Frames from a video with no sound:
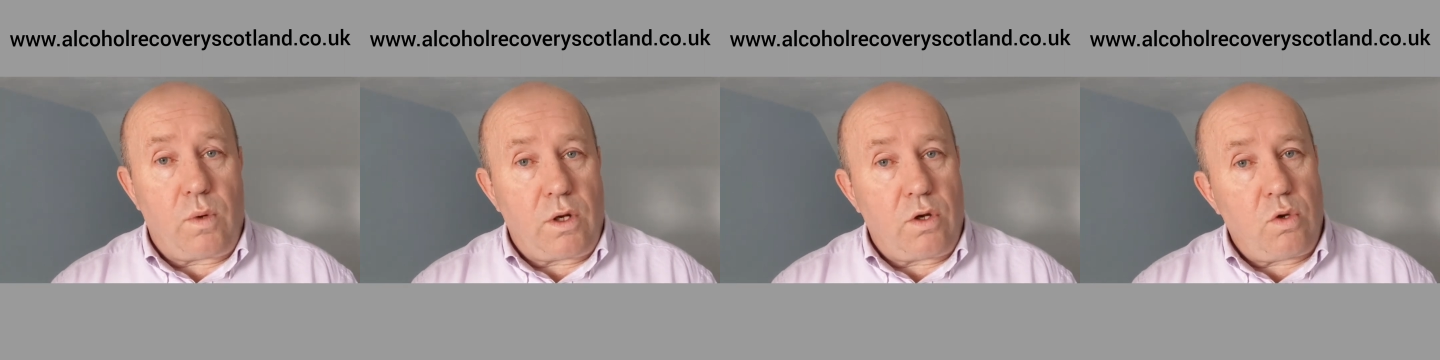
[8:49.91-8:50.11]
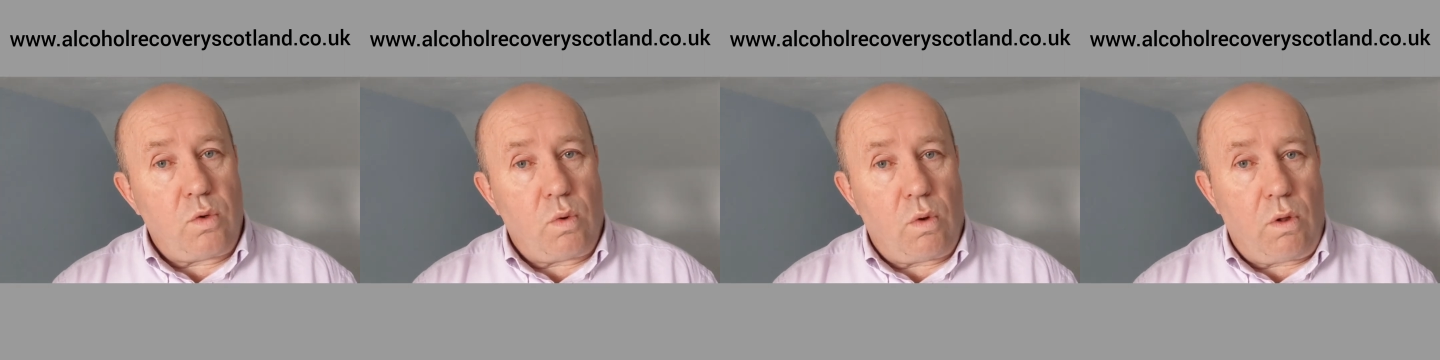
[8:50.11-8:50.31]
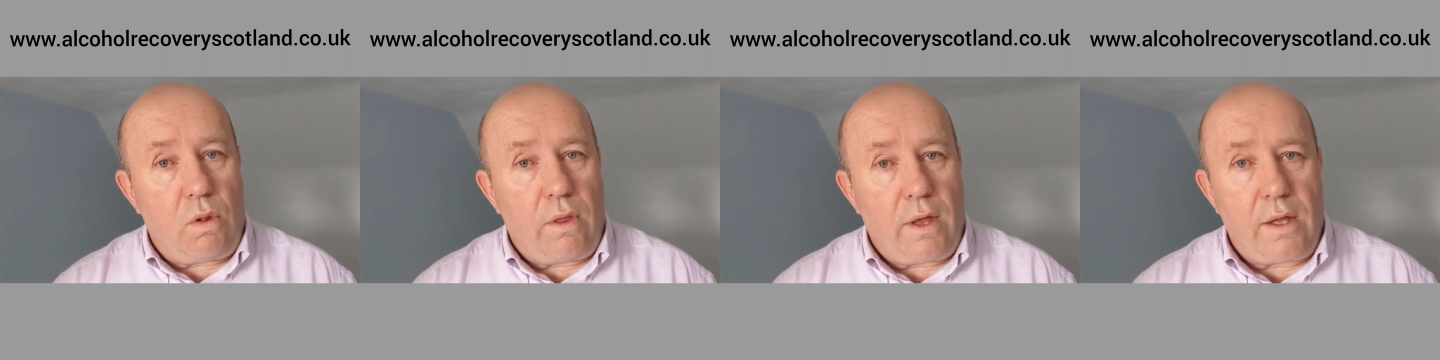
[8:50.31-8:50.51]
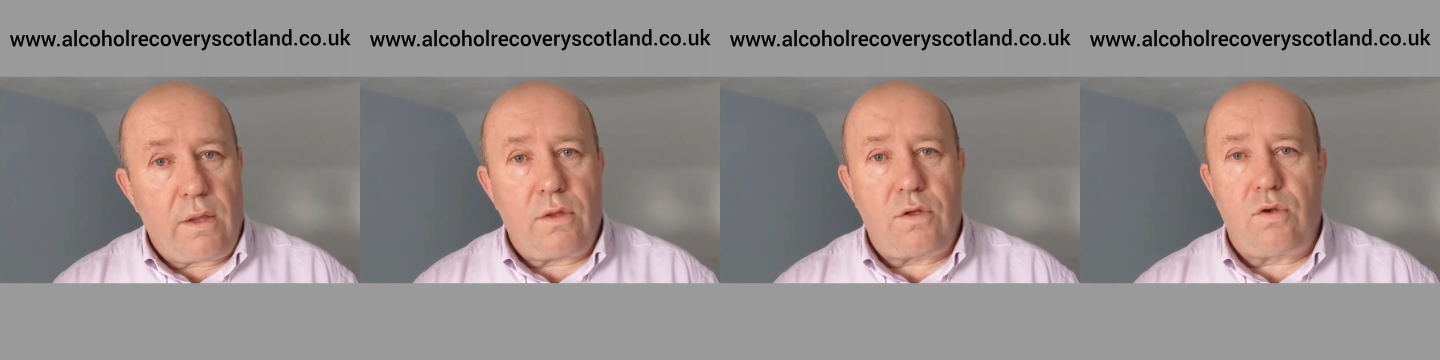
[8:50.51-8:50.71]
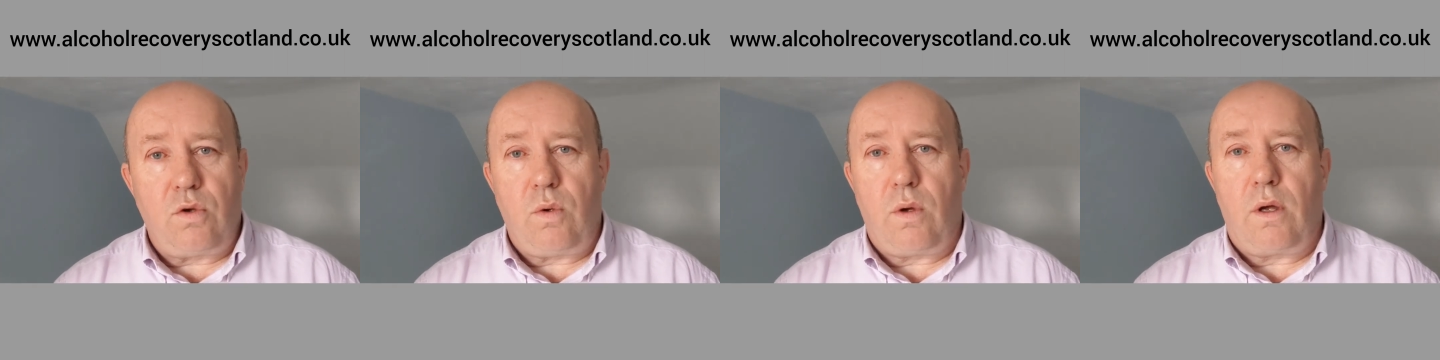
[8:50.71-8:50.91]
we do all that
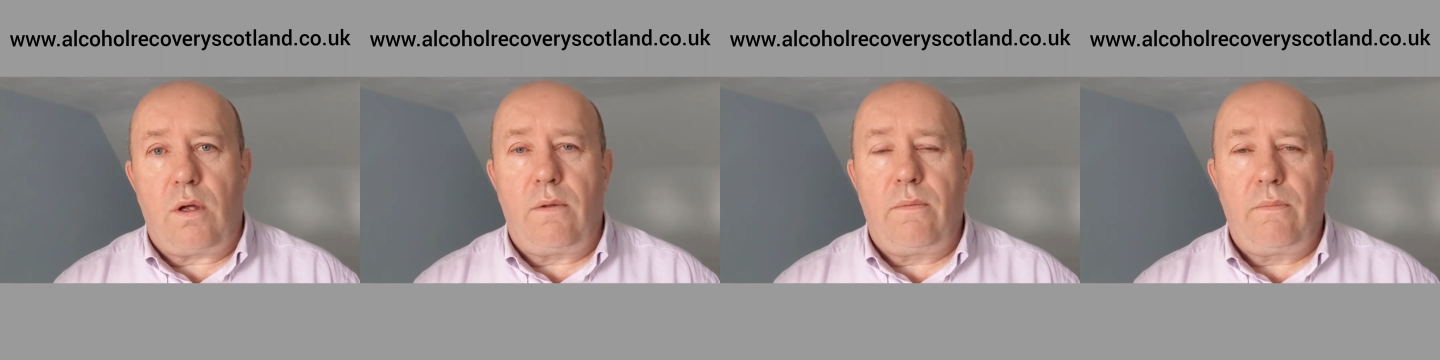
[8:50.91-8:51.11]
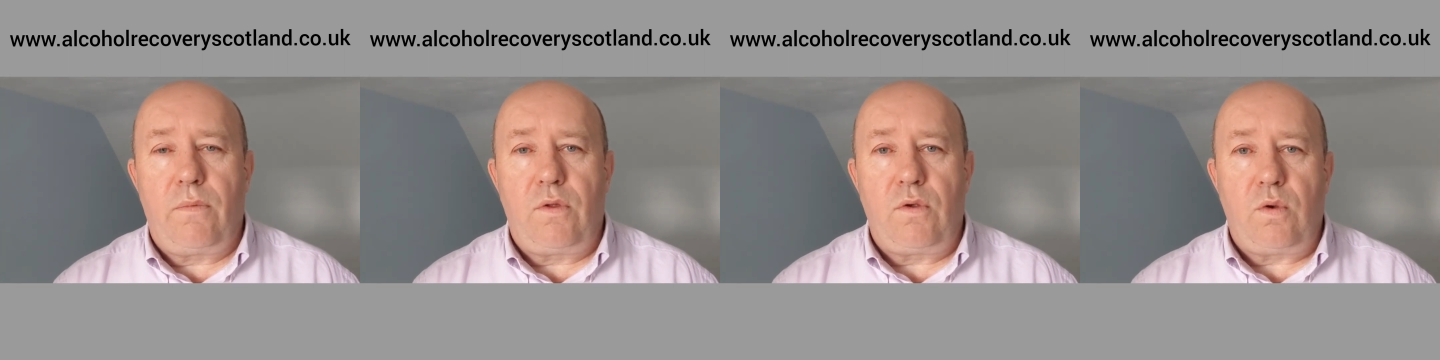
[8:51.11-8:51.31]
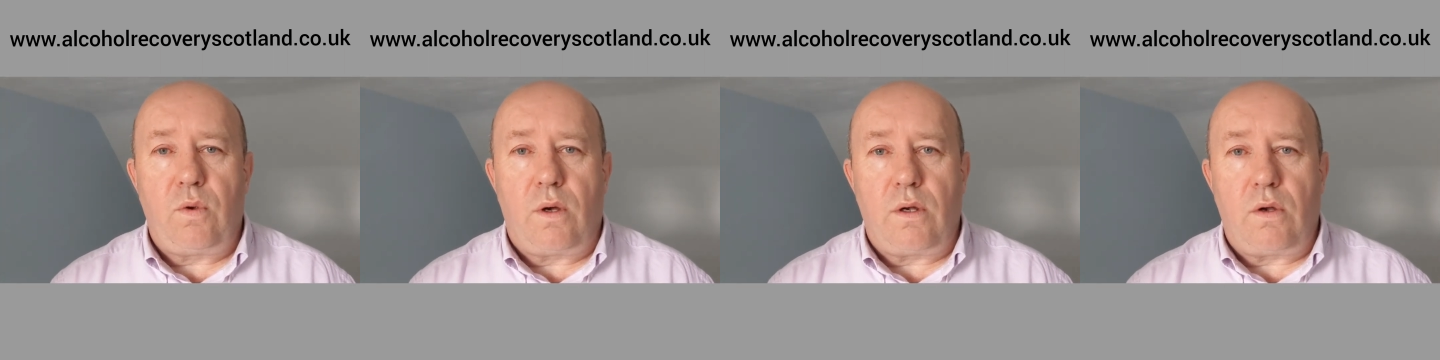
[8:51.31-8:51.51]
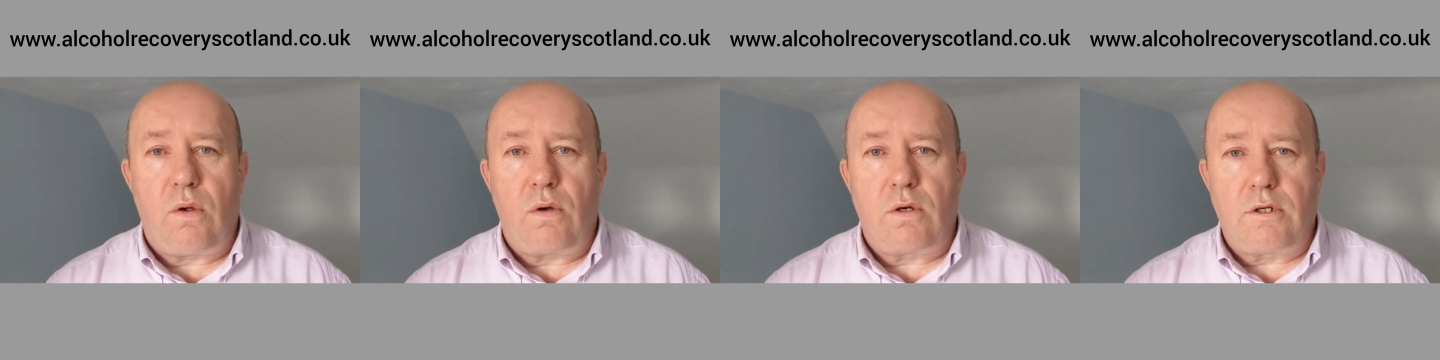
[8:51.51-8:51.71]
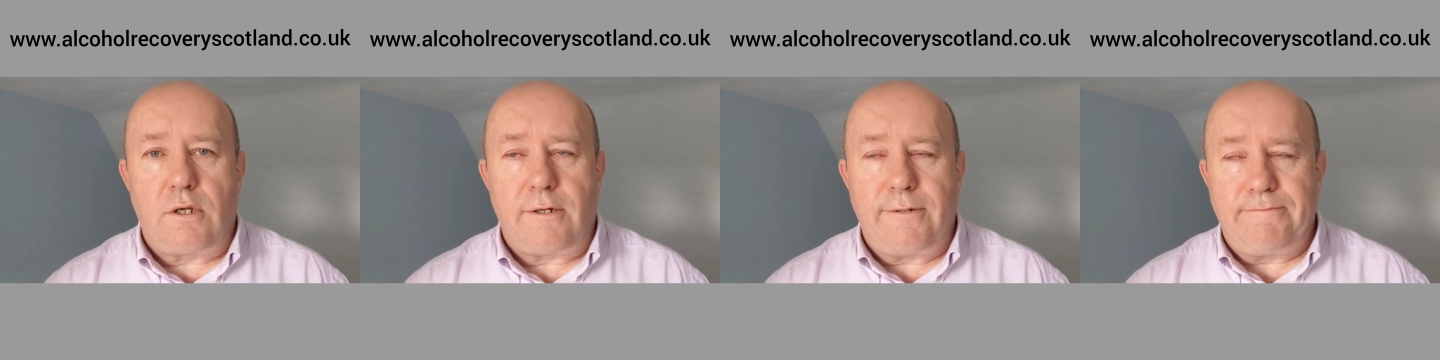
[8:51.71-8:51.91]
through our
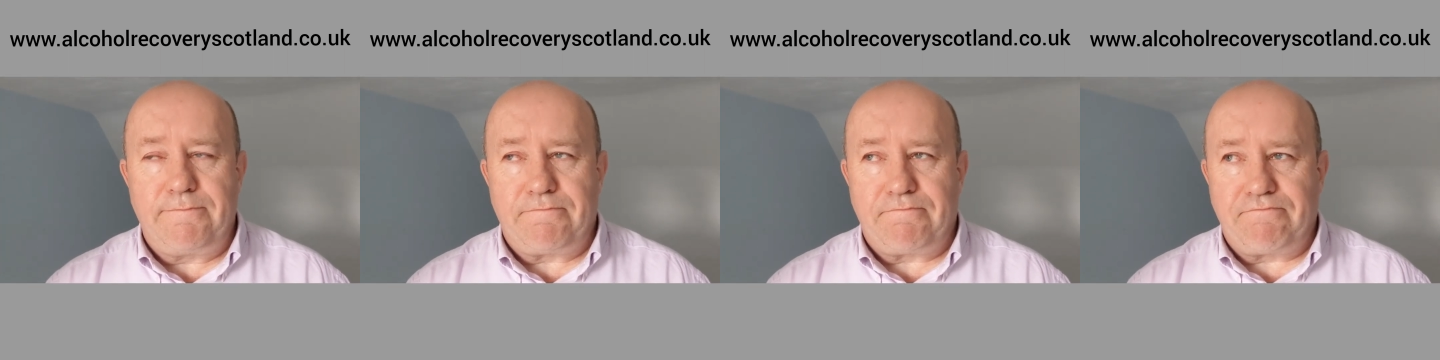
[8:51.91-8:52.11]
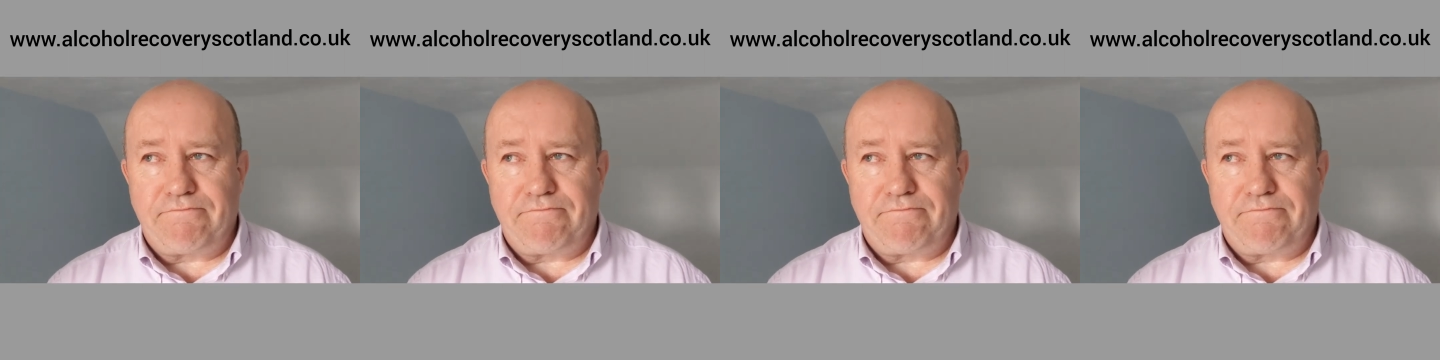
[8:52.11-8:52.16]
doctor.